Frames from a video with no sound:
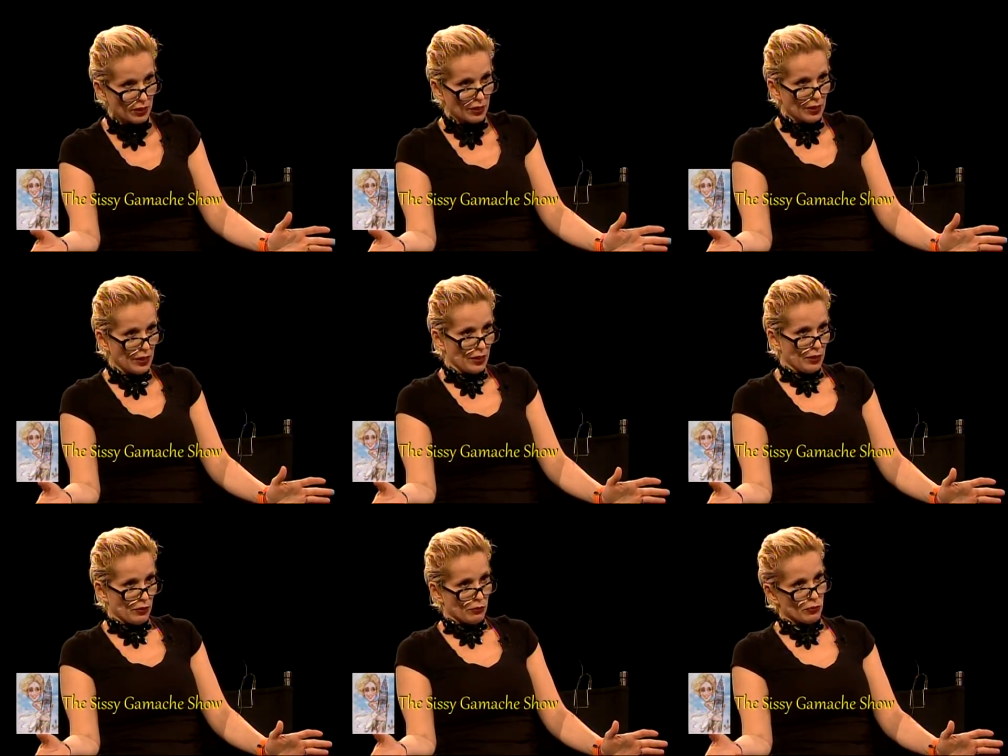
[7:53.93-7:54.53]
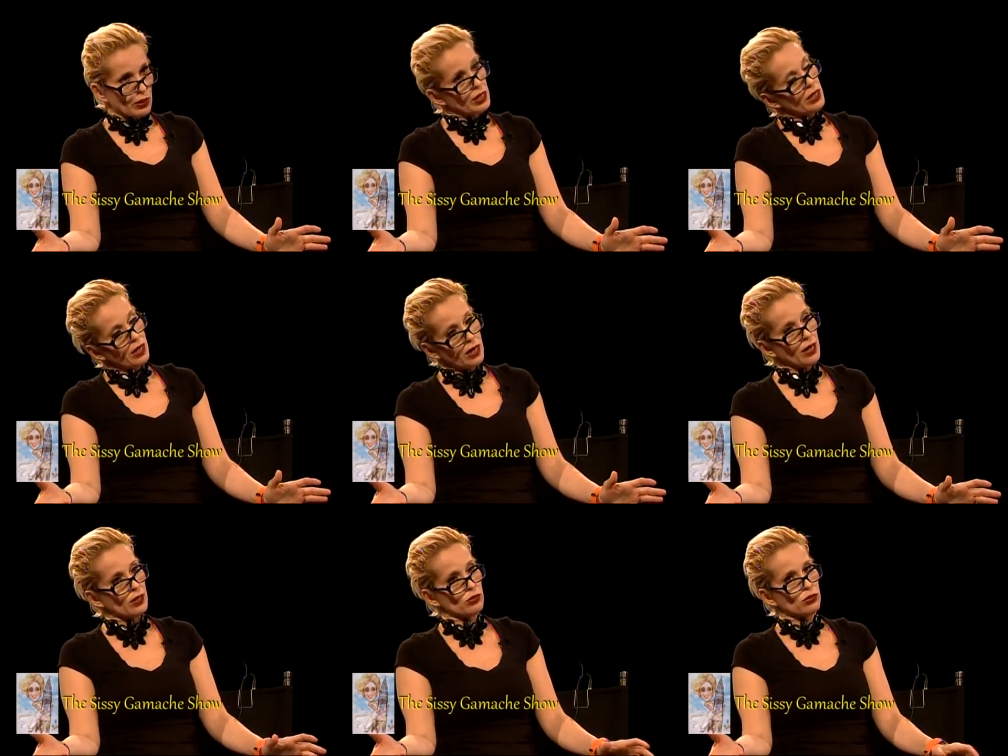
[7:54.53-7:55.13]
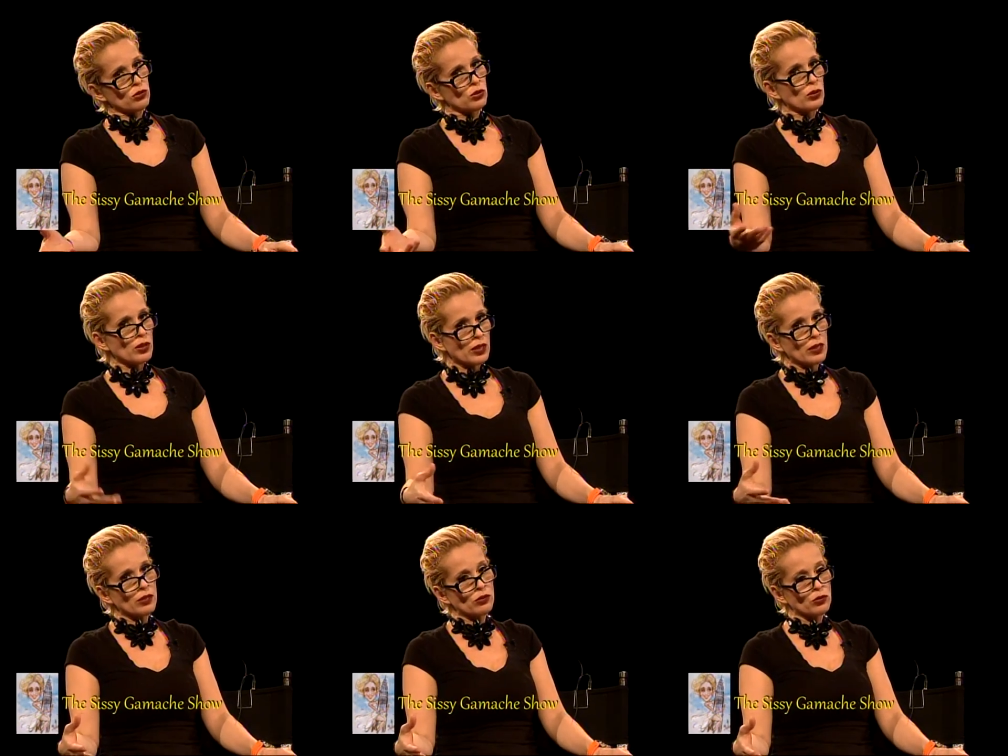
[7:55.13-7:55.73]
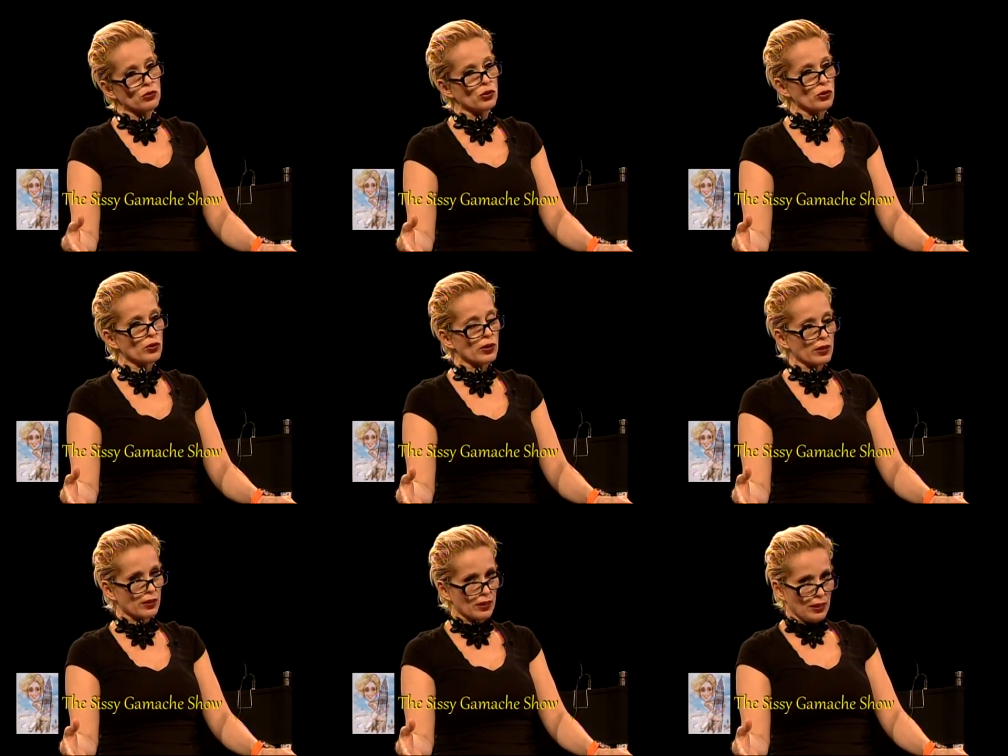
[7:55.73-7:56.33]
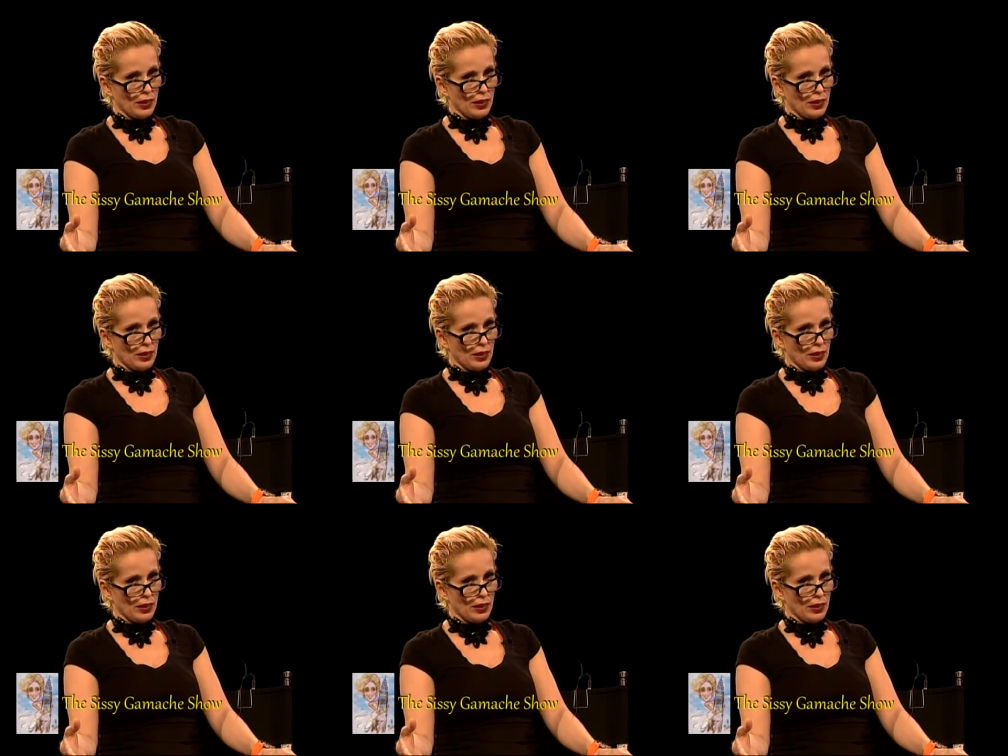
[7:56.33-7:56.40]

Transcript: That's right, yeah. Really hard. So you're here in New York.